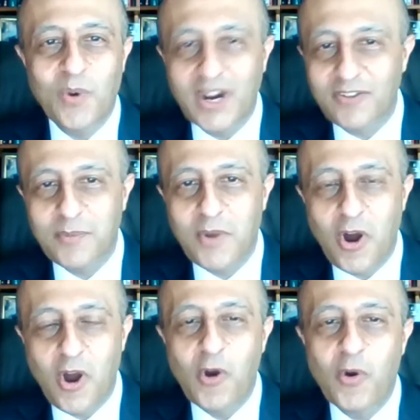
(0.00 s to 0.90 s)
work from
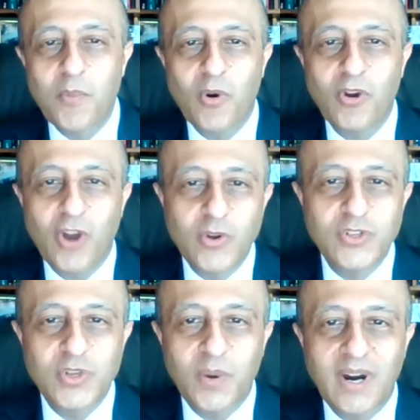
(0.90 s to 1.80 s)
home or go
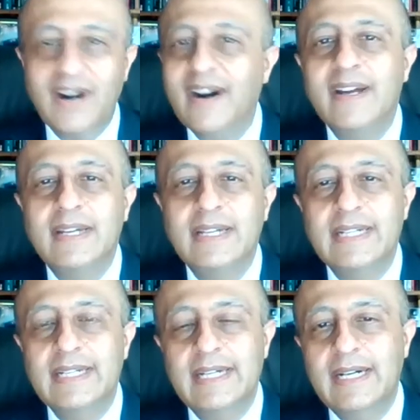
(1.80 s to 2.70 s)
to work,
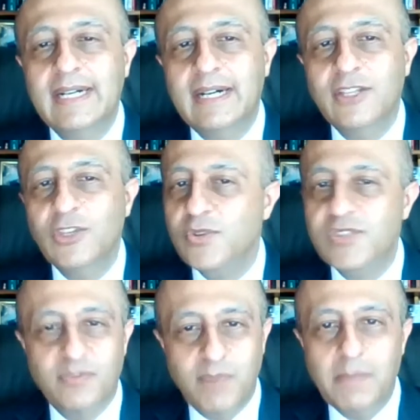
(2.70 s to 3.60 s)
uh,
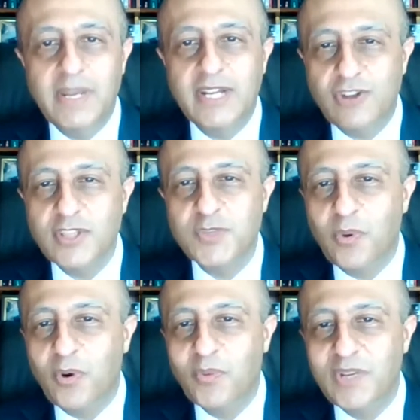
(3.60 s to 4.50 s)
use of public
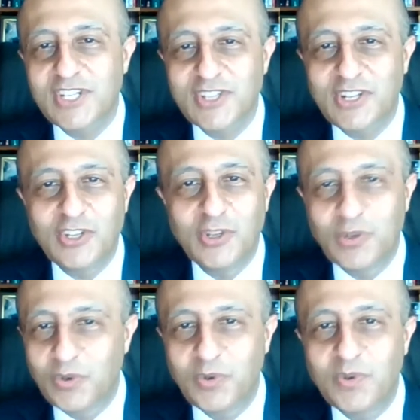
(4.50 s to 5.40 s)
transport, which is a
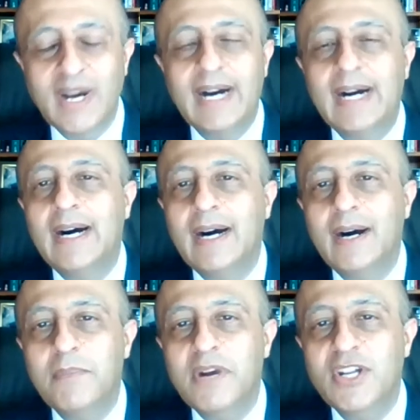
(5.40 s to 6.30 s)
new uh,
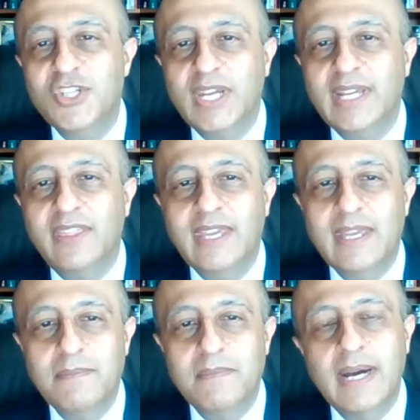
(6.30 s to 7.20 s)
emerging
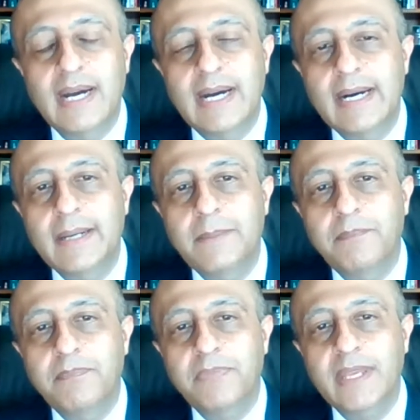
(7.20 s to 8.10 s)
theme
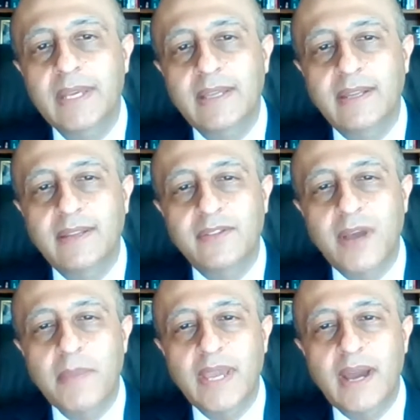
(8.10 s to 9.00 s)
um, that is
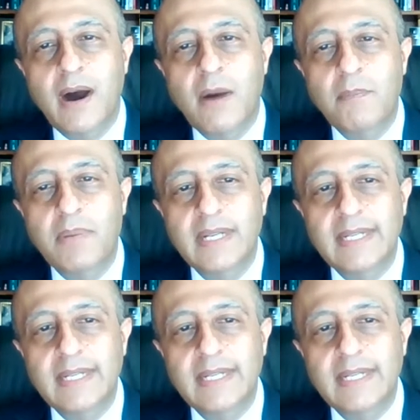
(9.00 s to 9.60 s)
coming up,